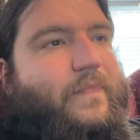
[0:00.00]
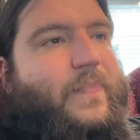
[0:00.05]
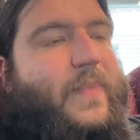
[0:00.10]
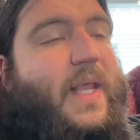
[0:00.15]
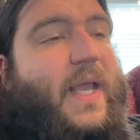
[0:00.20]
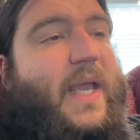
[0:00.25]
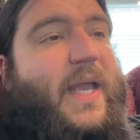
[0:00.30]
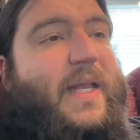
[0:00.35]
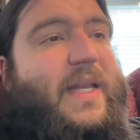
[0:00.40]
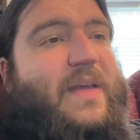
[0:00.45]

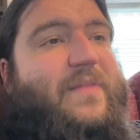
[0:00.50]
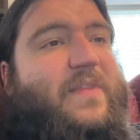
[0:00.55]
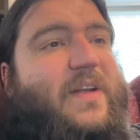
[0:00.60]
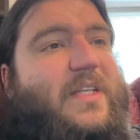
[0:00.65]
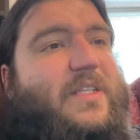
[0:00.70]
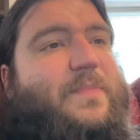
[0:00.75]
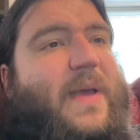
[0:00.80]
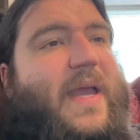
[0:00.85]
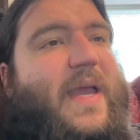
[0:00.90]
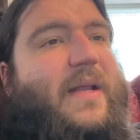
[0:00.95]
And even
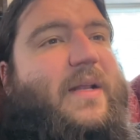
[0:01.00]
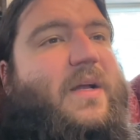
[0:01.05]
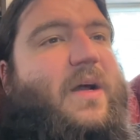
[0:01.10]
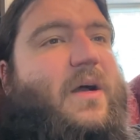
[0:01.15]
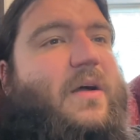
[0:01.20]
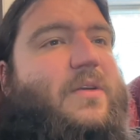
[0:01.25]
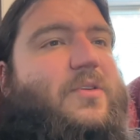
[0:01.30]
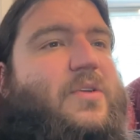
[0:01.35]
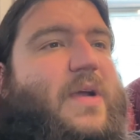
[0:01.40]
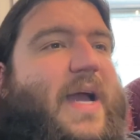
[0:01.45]
as paid
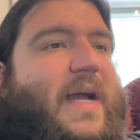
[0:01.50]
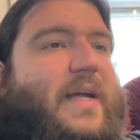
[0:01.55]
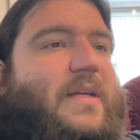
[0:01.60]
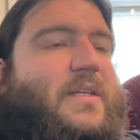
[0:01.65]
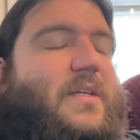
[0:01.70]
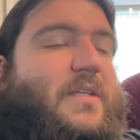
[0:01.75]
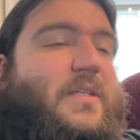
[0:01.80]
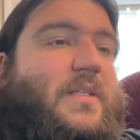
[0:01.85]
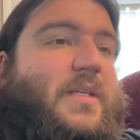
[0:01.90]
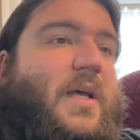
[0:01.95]

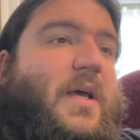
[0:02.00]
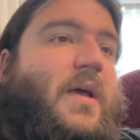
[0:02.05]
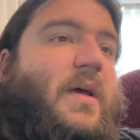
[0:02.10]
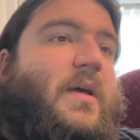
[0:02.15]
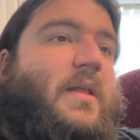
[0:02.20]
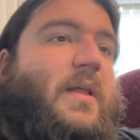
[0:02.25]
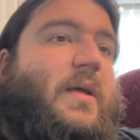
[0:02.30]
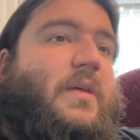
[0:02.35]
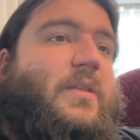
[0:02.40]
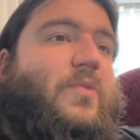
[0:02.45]
contractors,
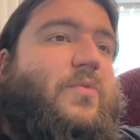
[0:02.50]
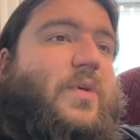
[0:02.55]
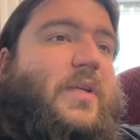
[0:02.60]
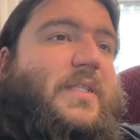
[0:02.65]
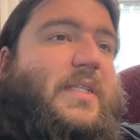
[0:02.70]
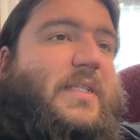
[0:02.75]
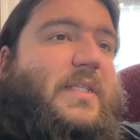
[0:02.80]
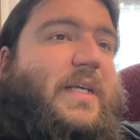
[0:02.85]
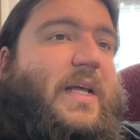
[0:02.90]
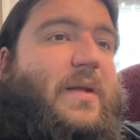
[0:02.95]
like the
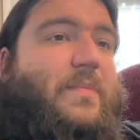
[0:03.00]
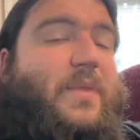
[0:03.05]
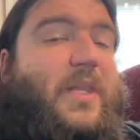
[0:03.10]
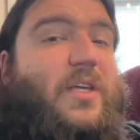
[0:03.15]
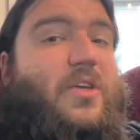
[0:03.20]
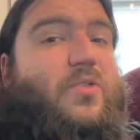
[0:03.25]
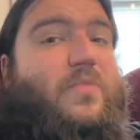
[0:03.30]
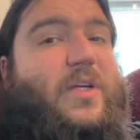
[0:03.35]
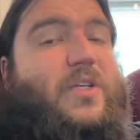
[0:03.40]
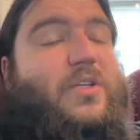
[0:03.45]
ones that set up the
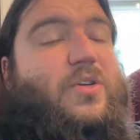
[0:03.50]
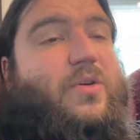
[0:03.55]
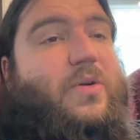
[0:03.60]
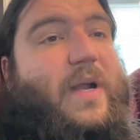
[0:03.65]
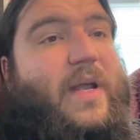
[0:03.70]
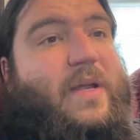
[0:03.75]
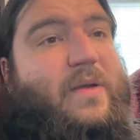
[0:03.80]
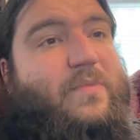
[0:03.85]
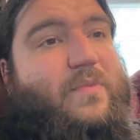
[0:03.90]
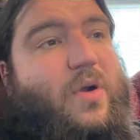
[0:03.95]
Human
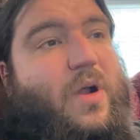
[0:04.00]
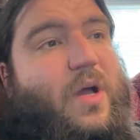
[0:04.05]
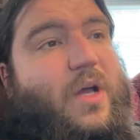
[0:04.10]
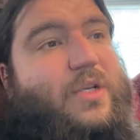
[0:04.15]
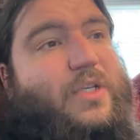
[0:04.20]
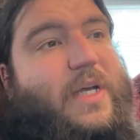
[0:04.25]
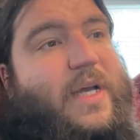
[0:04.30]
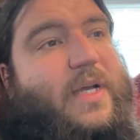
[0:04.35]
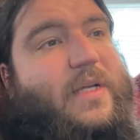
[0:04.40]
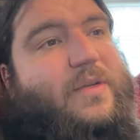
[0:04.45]
Terrain
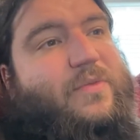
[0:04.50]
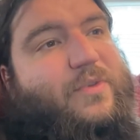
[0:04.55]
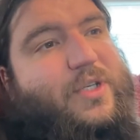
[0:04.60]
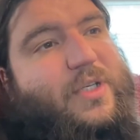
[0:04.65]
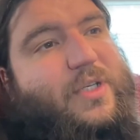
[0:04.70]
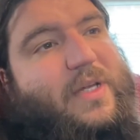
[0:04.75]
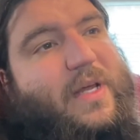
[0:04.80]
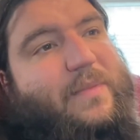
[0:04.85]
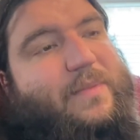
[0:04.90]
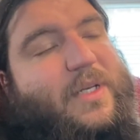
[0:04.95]
Project,
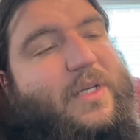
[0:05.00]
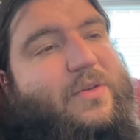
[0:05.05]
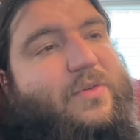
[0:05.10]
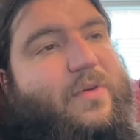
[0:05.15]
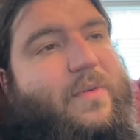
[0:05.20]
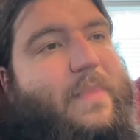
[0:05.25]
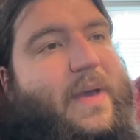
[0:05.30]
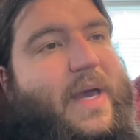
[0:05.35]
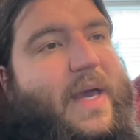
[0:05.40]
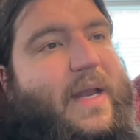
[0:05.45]
which attempted to
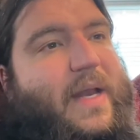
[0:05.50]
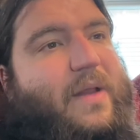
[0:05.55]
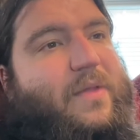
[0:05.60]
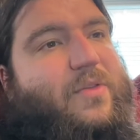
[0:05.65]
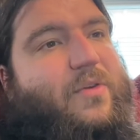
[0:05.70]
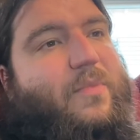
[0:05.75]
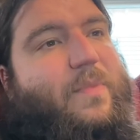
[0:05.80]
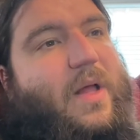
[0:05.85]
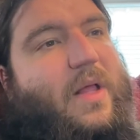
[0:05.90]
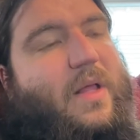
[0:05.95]
embed
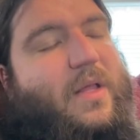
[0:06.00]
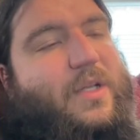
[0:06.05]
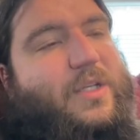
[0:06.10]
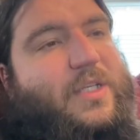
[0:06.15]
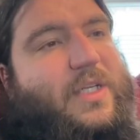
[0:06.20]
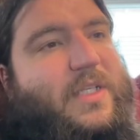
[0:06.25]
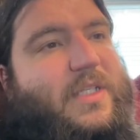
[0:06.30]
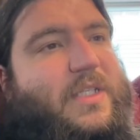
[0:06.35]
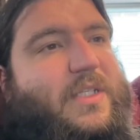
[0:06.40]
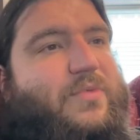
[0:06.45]

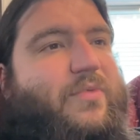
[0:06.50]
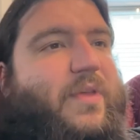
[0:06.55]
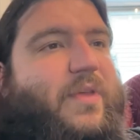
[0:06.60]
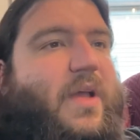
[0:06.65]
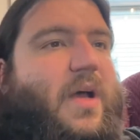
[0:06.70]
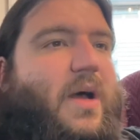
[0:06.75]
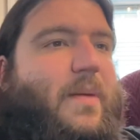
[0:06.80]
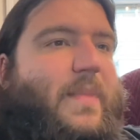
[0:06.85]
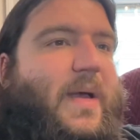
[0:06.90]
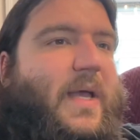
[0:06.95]
anthropologists with
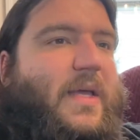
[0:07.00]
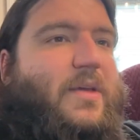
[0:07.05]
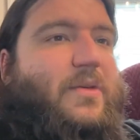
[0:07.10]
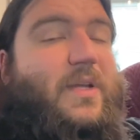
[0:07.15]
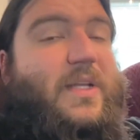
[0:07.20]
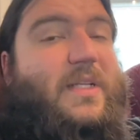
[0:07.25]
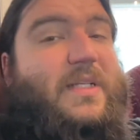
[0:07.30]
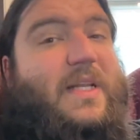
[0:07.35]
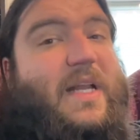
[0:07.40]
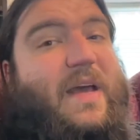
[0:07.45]
combat
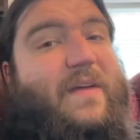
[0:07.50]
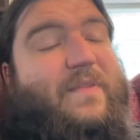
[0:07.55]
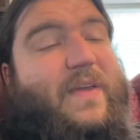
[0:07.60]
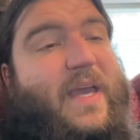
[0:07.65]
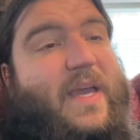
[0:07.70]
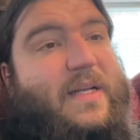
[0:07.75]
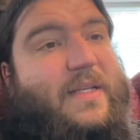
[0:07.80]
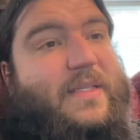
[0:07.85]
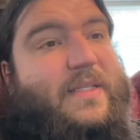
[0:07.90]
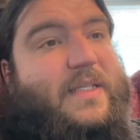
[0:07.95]
units in
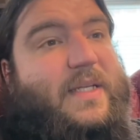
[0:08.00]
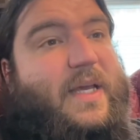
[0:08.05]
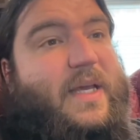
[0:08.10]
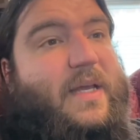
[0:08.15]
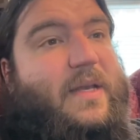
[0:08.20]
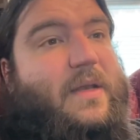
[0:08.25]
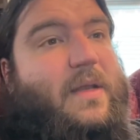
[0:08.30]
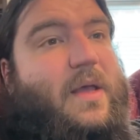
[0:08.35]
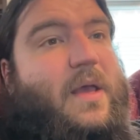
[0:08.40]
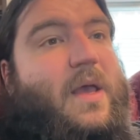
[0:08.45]

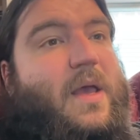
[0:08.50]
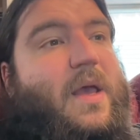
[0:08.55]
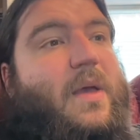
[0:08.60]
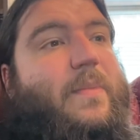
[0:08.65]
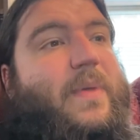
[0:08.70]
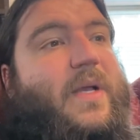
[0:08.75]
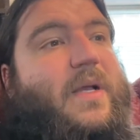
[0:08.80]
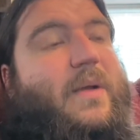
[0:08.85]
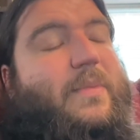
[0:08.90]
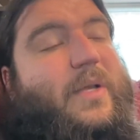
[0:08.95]
Afghanistan,
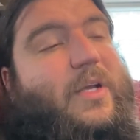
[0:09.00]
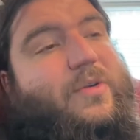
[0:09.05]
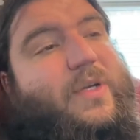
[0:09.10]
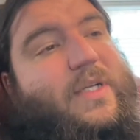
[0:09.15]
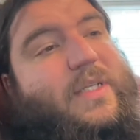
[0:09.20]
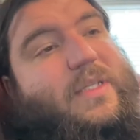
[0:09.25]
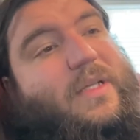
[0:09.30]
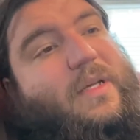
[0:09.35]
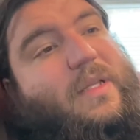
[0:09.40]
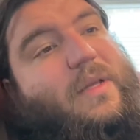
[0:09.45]
become
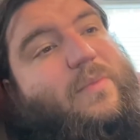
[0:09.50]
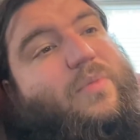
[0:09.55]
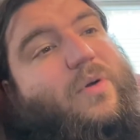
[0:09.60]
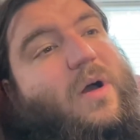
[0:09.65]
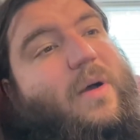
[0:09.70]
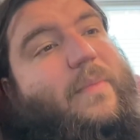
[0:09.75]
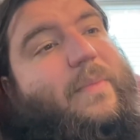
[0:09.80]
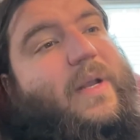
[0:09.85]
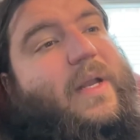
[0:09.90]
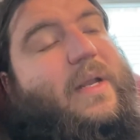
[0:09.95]
increasingly
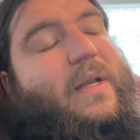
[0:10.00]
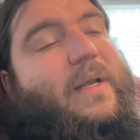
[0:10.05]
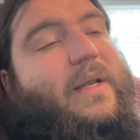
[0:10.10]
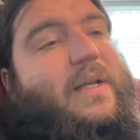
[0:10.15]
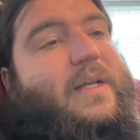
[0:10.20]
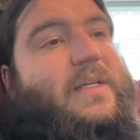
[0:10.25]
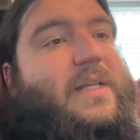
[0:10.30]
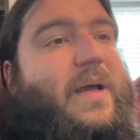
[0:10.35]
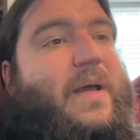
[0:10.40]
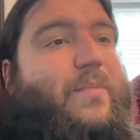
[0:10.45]
prominent in
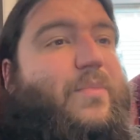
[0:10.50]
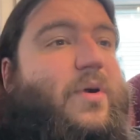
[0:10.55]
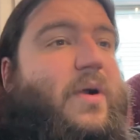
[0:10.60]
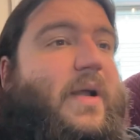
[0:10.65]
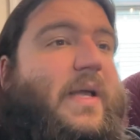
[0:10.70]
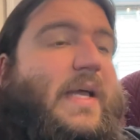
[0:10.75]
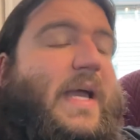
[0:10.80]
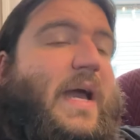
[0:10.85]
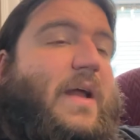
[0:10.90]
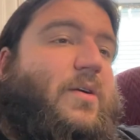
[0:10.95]

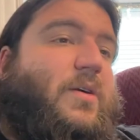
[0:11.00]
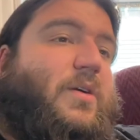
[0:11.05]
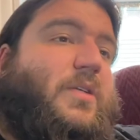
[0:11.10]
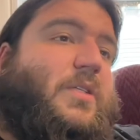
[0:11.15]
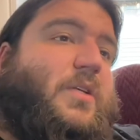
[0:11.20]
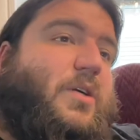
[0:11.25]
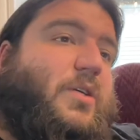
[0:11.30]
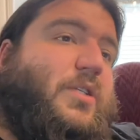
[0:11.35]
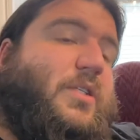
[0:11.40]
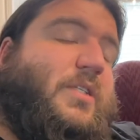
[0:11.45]
contemporary
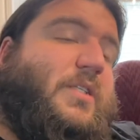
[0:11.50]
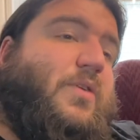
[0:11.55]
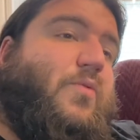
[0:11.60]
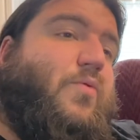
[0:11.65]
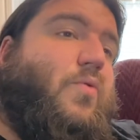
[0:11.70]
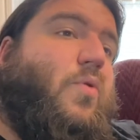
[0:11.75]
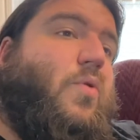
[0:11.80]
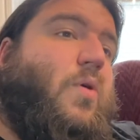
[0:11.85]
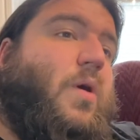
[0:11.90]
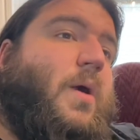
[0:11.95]
counterinsurgency
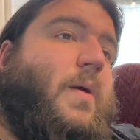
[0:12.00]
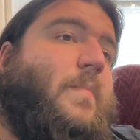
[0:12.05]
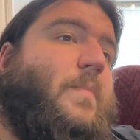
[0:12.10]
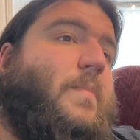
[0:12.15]
war.